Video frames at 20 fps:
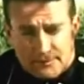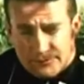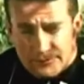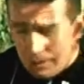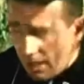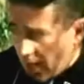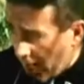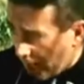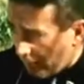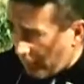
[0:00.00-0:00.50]

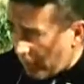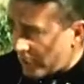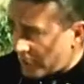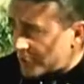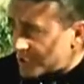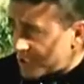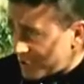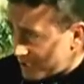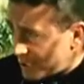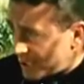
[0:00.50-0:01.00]
the
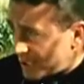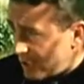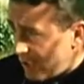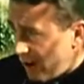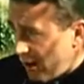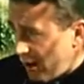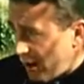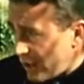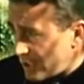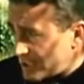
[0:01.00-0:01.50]
highways and the
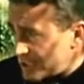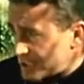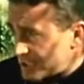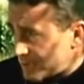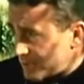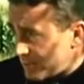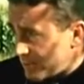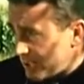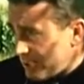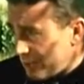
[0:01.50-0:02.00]
cars
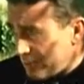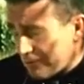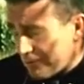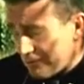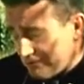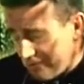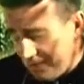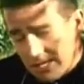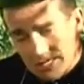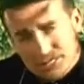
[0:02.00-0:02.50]
are better
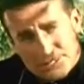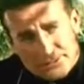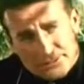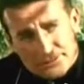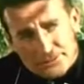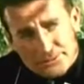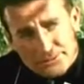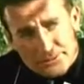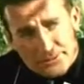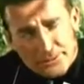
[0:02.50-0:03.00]
and
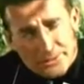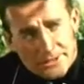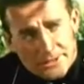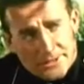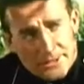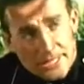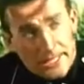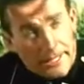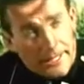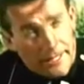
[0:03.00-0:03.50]
faster, of
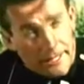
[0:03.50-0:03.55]
course.